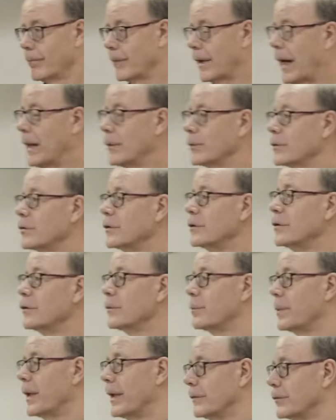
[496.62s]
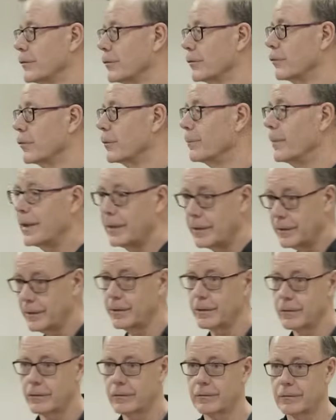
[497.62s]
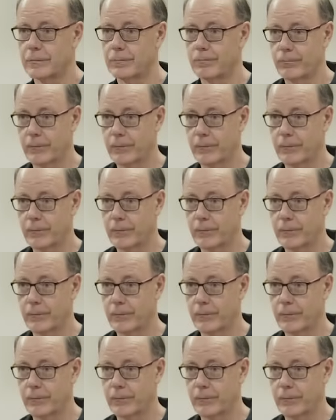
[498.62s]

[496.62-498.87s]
I was a youth pastor for many years.